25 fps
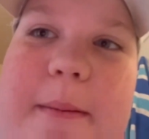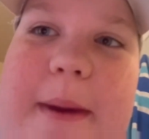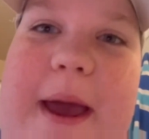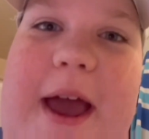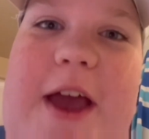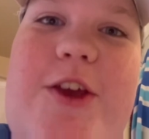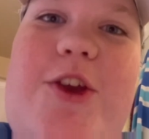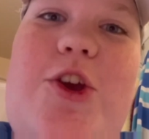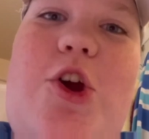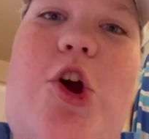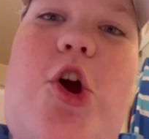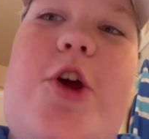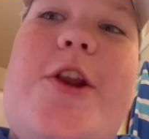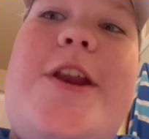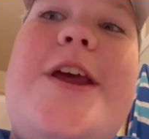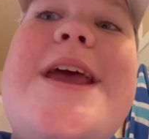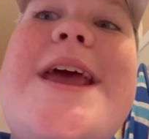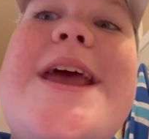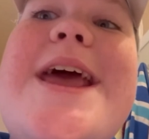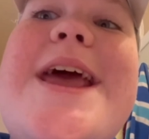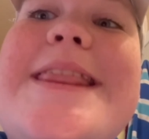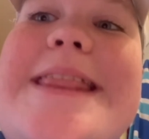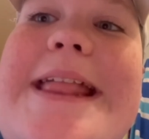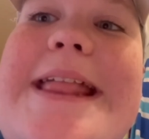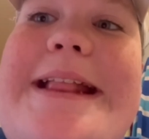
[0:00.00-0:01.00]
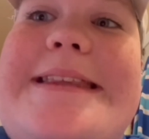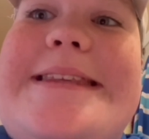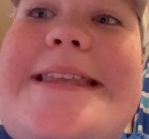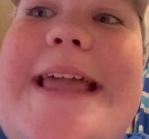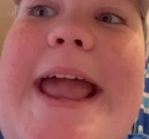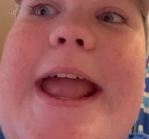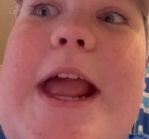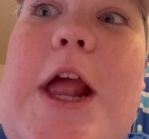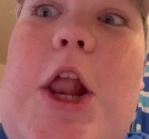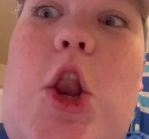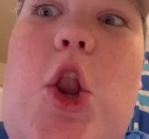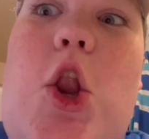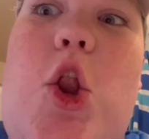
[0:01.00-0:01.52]
backyard. Let's
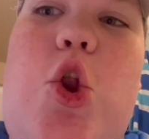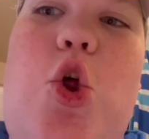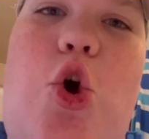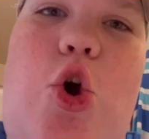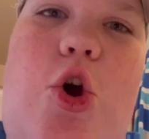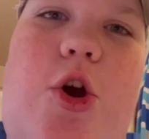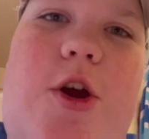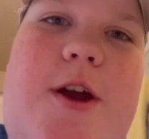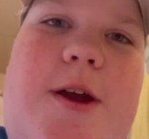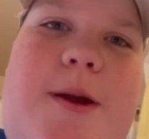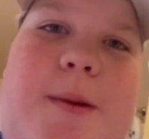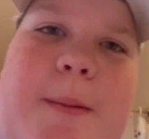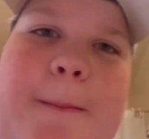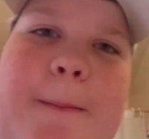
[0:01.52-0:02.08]
take a look.